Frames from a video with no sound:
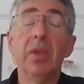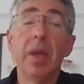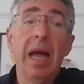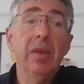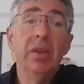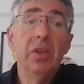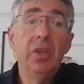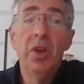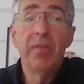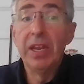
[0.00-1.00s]
And
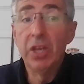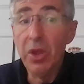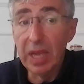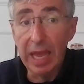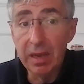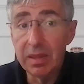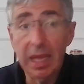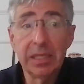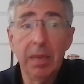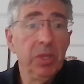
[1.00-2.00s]
if they don't get it,
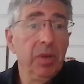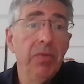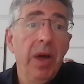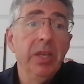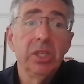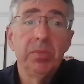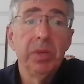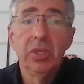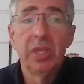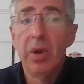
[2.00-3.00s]
that's absolutely fine. It's just
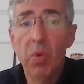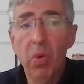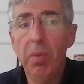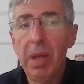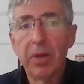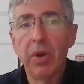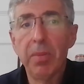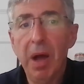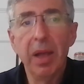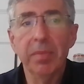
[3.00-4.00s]
because their oral
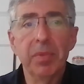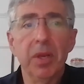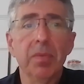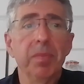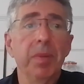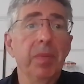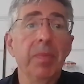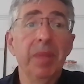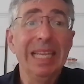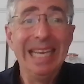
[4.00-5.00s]
microbiome,
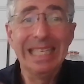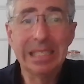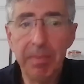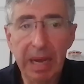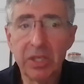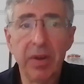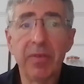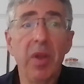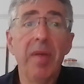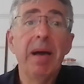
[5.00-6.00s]
the yeast and bacteria they've got
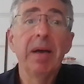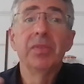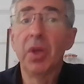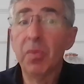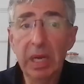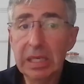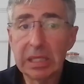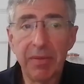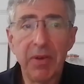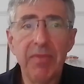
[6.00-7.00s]
in their mouth don't release
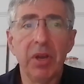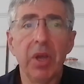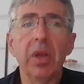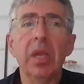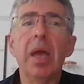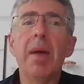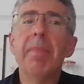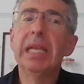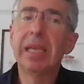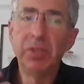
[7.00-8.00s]
that flavor note. But
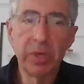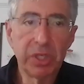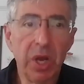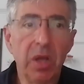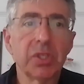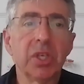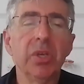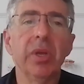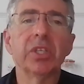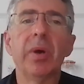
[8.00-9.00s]
it gives you a chance to do
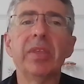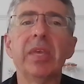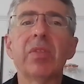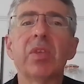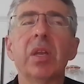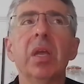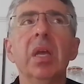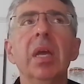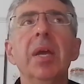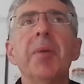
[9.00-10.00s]
it. So I think that
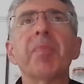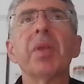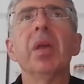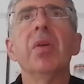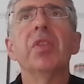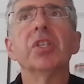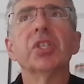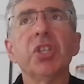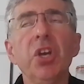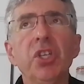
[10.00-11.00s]
the
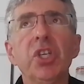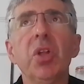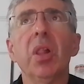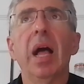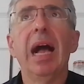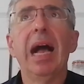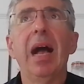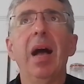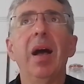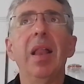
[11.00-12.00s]
social
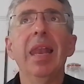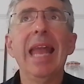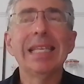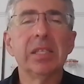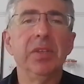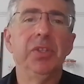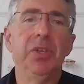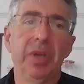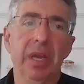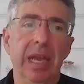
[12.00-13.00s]
lessons you
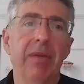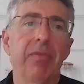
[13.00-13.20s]
can get